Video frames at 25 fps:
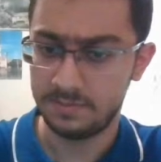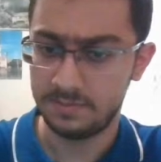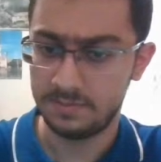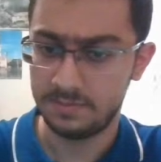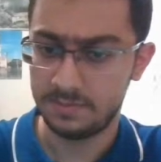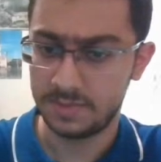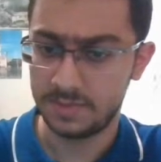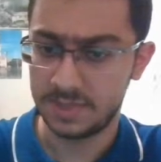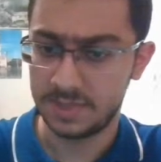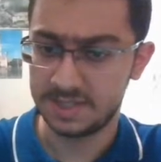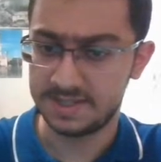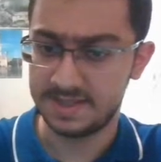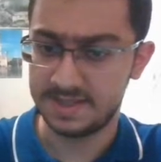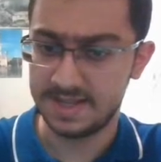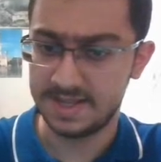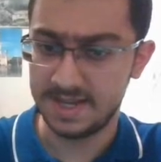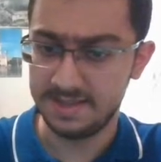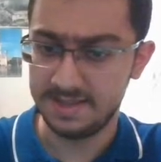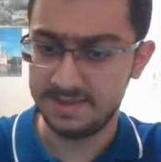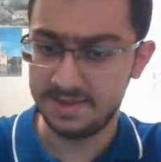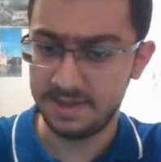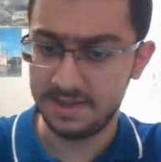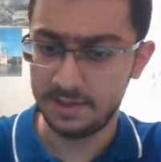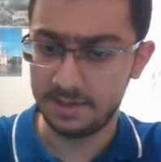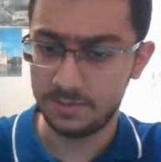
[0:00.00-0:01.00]
Because
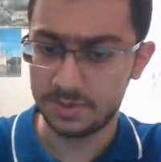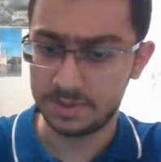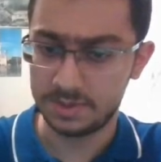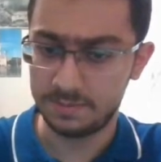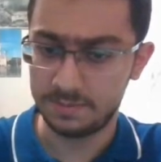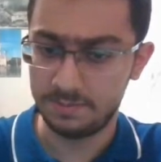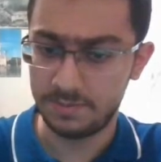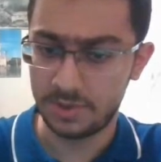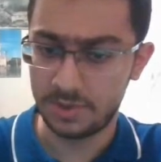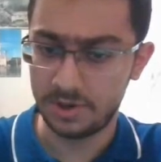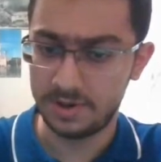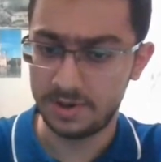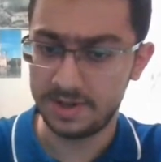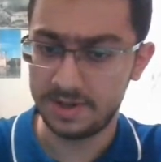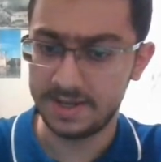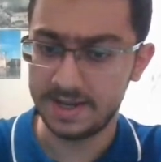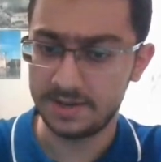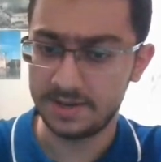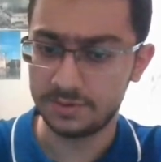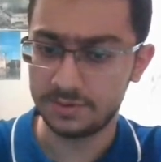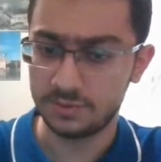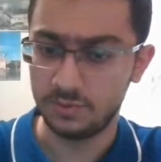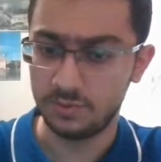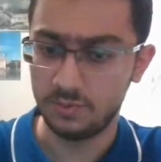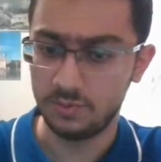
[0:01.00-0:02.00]
that thing was burning
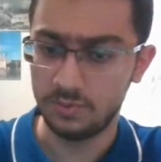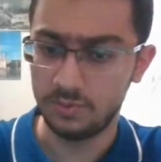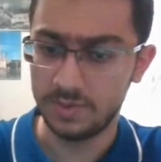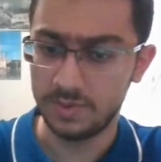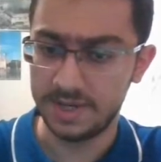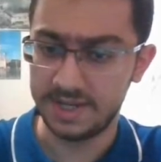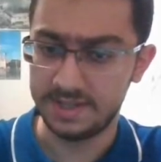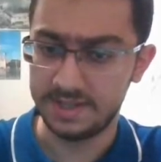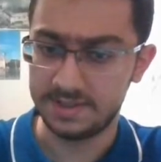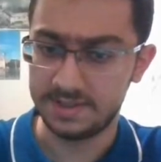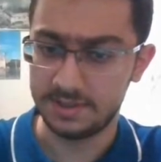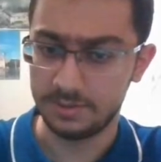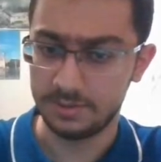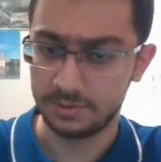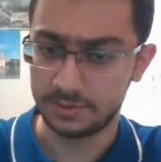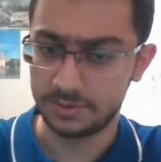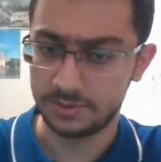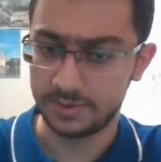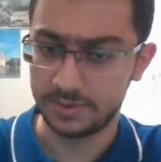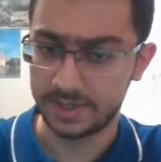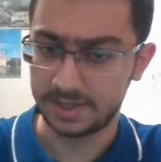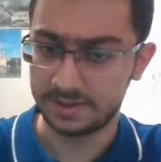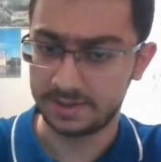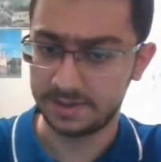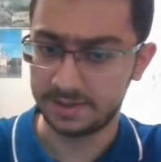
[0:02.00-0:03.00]
out way too
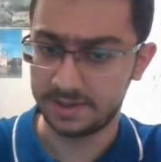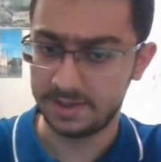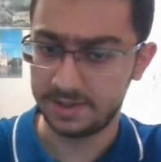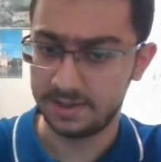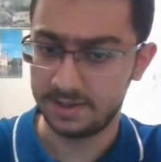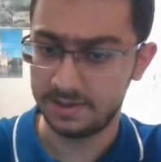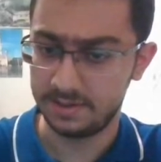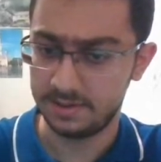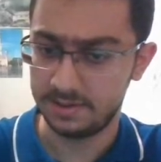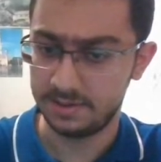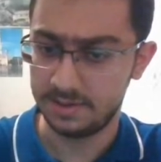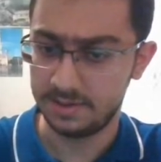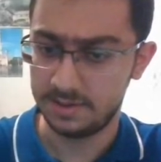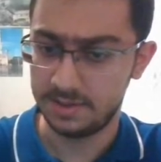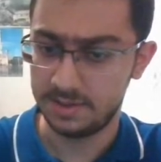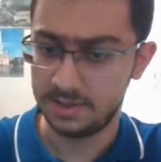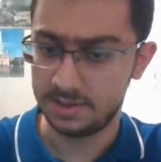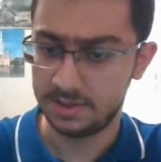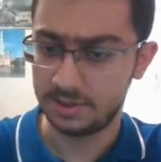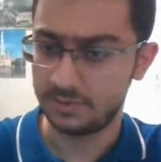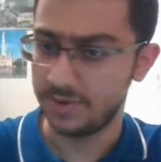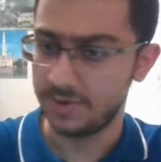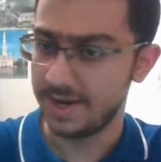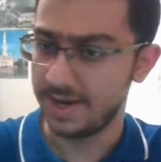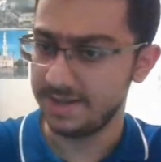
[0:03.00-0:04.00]
quickly.
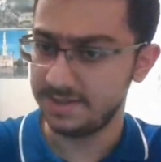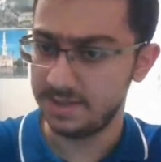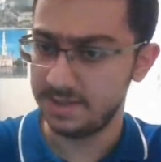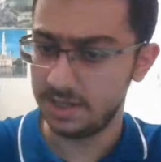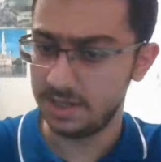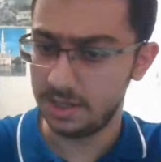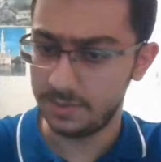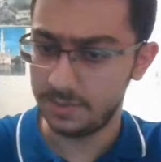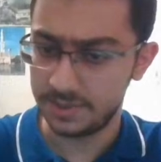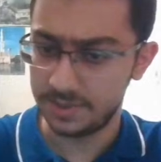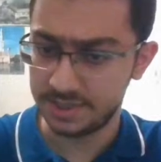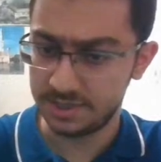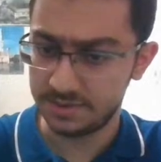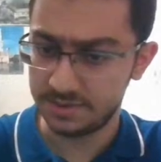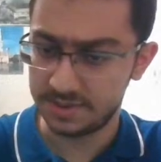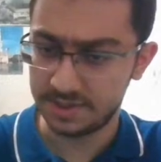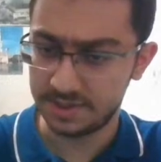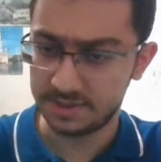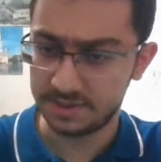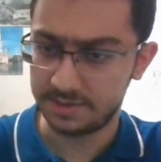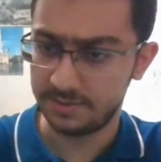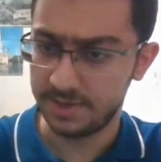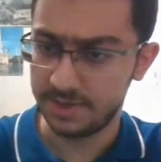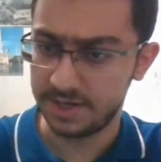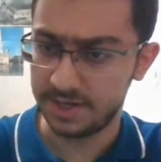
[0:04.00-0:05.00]
Granted, I was using
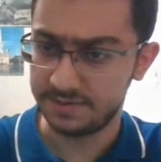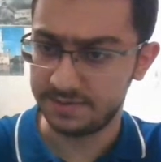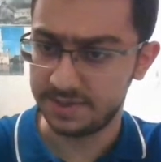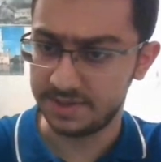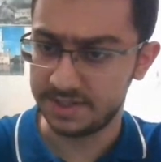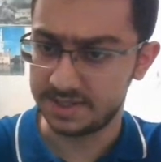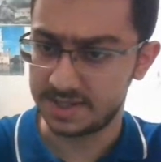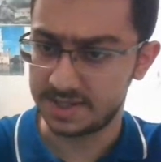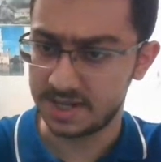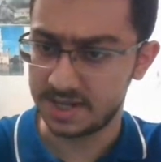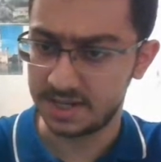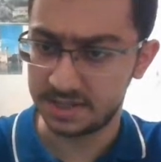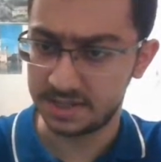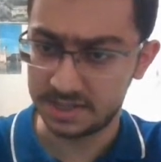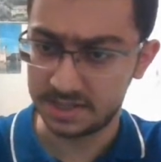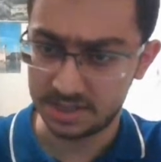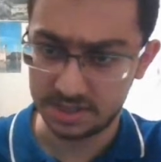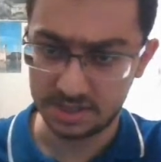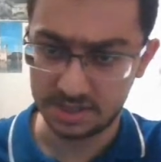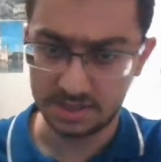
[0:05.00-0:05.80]
3 of these guys.